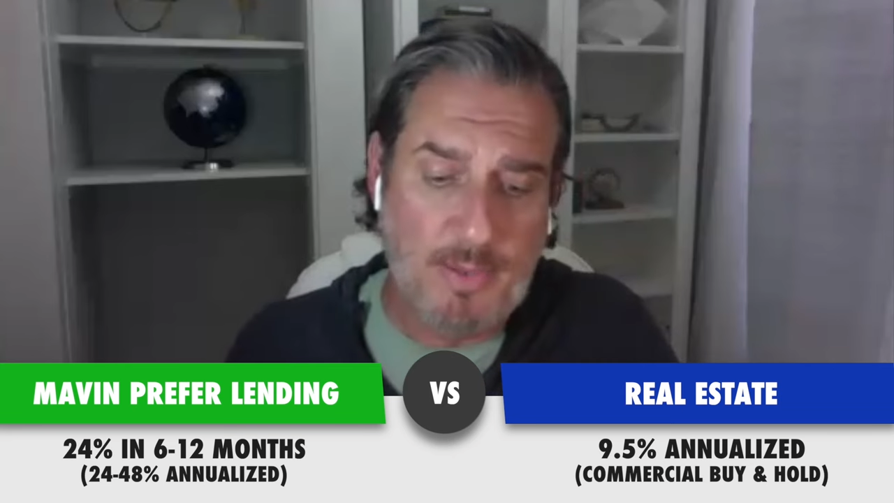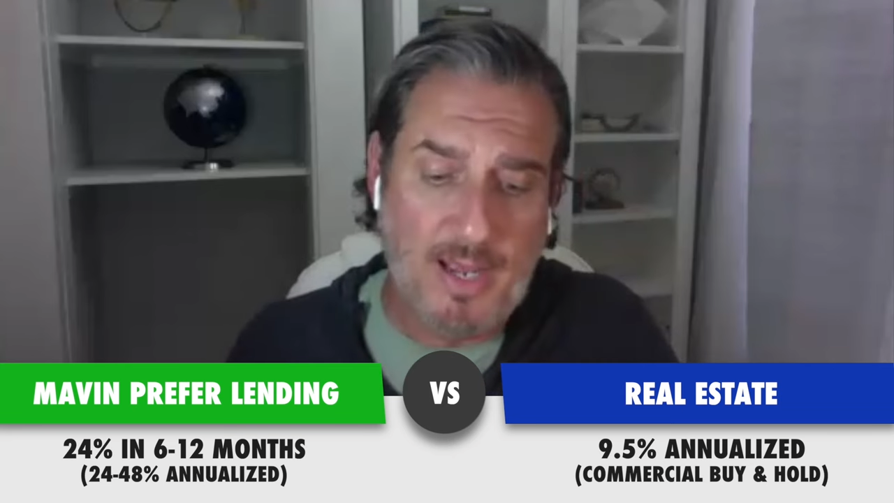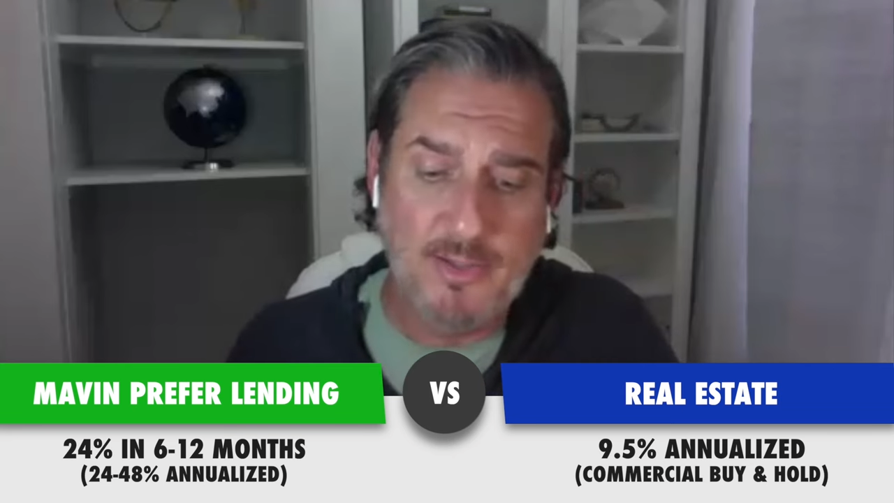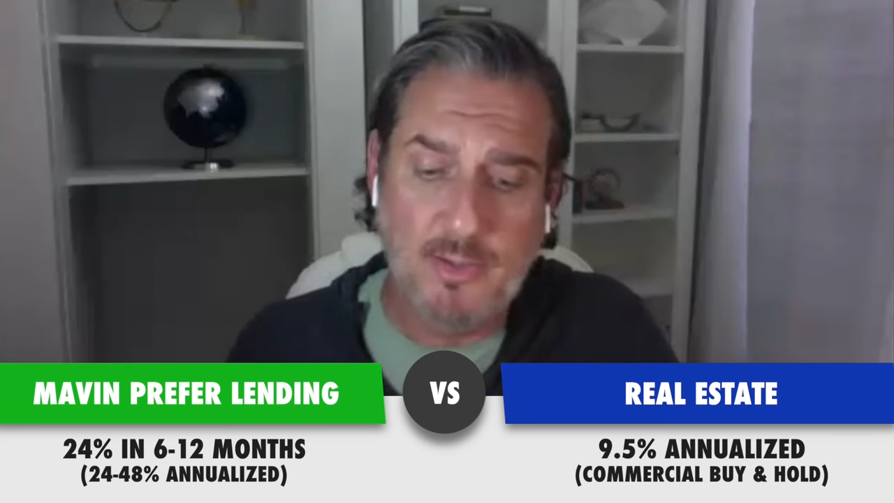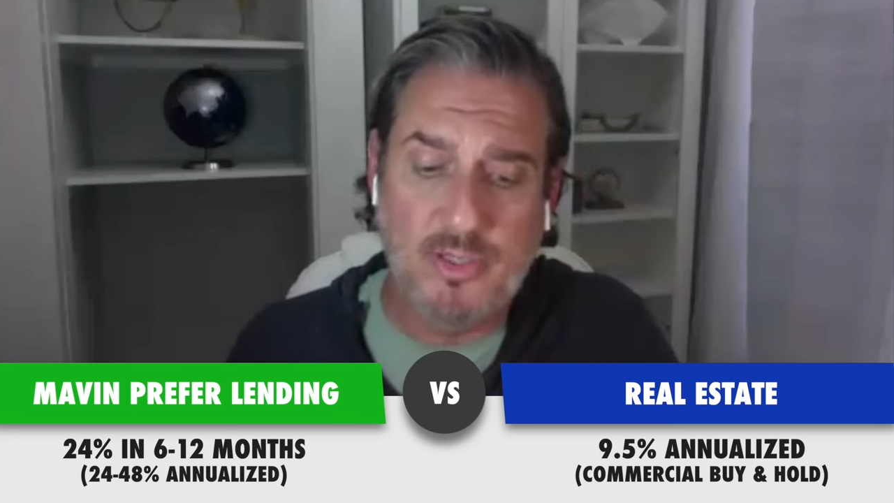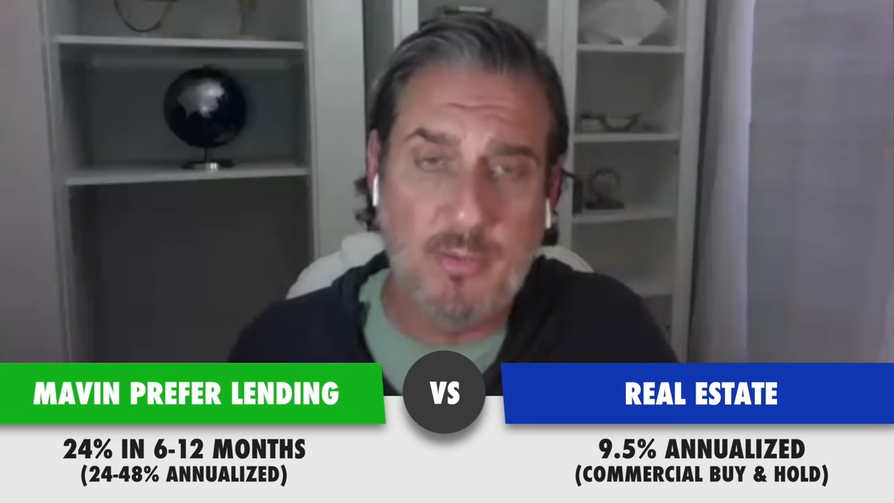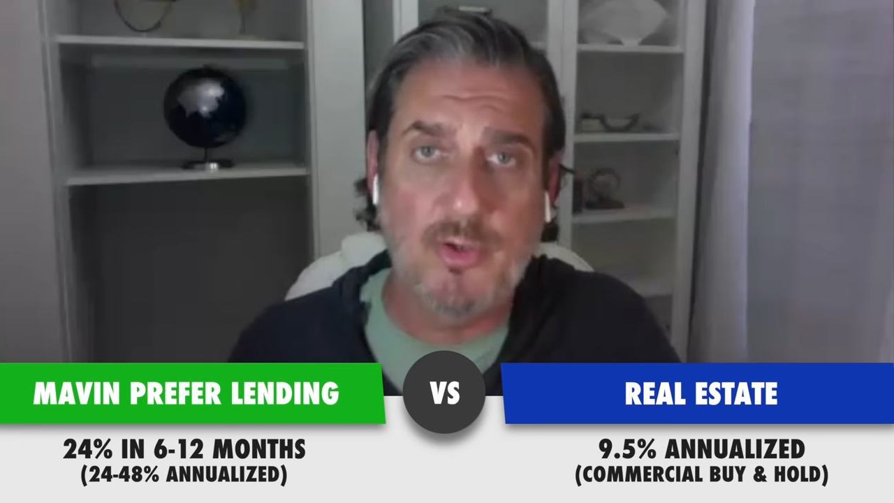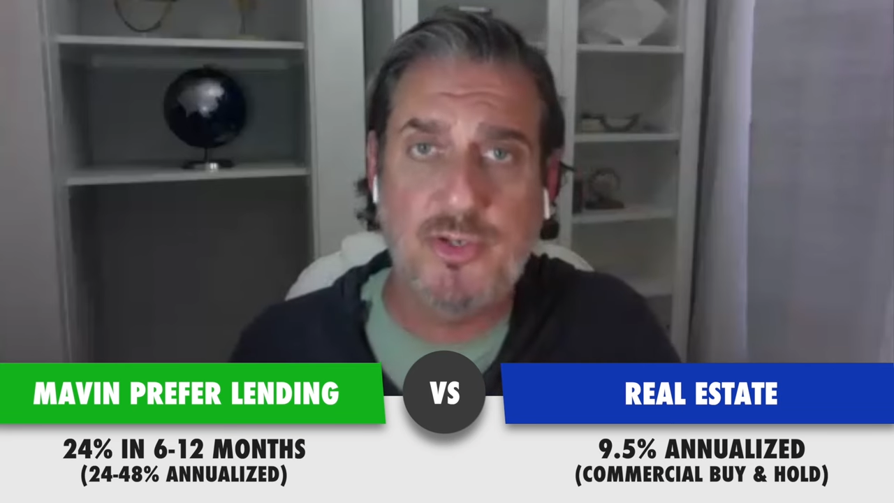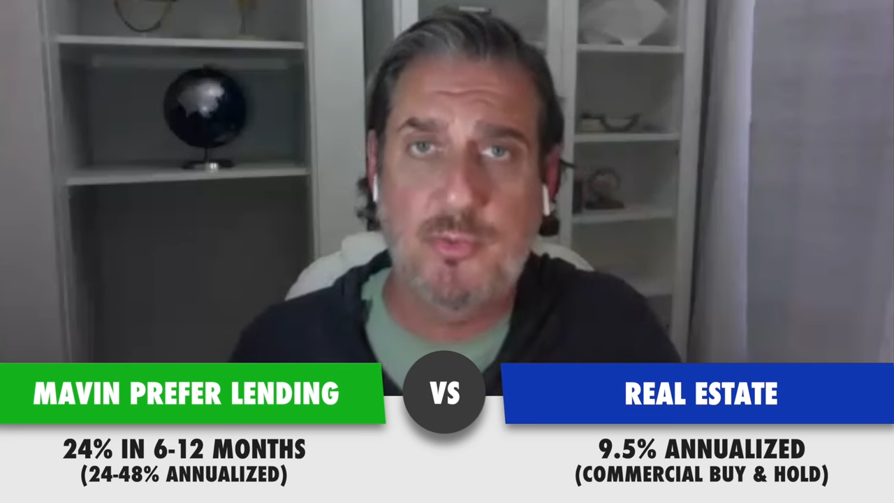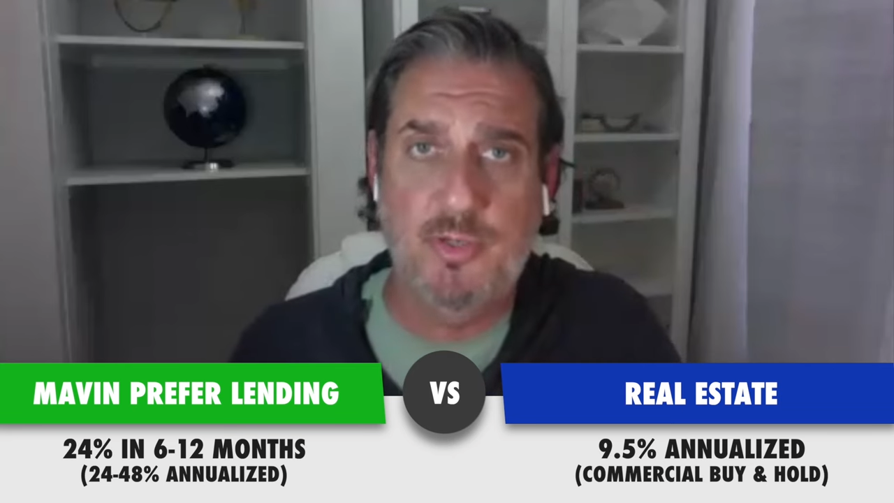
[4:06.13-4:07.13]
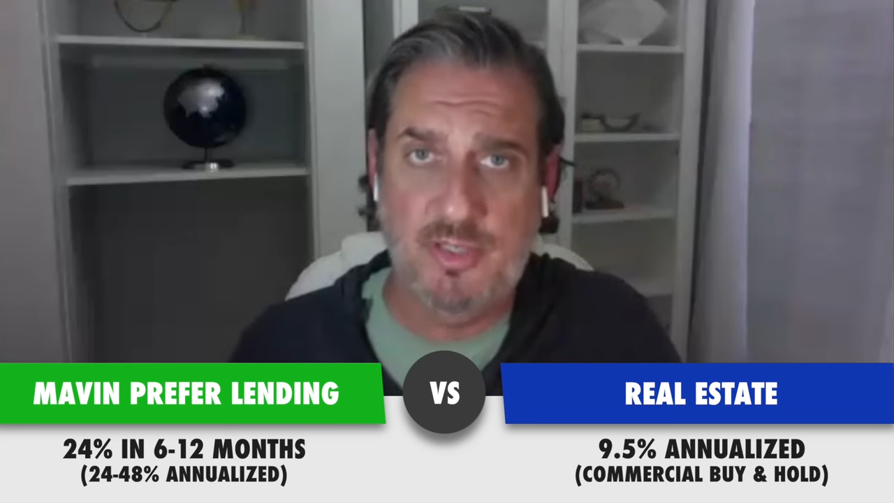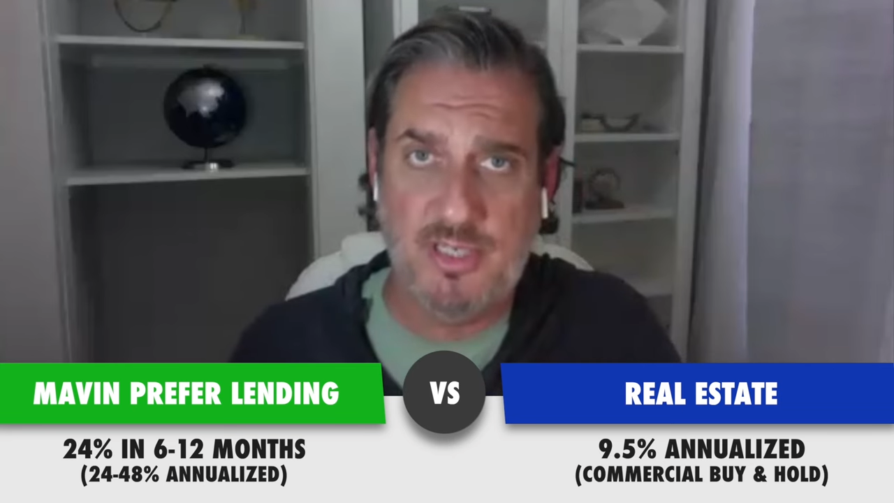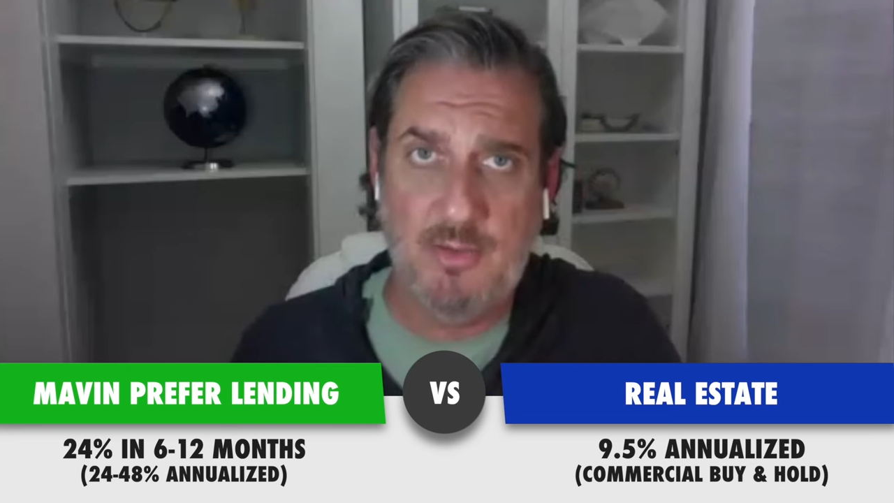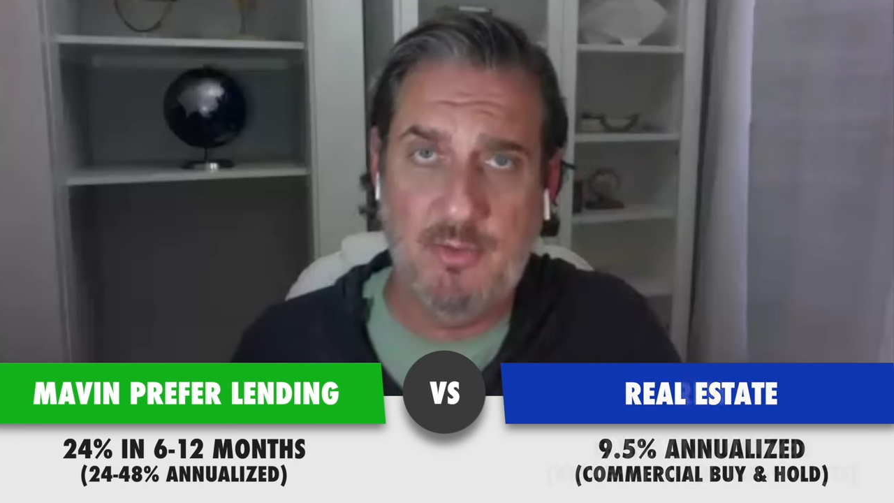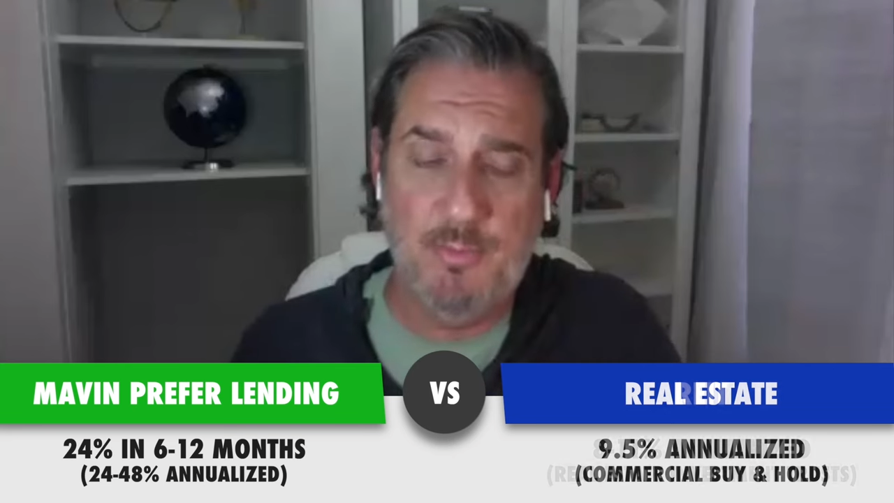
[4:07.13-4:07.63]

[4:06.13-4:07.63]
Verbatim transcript: buy and hold commercial real estate would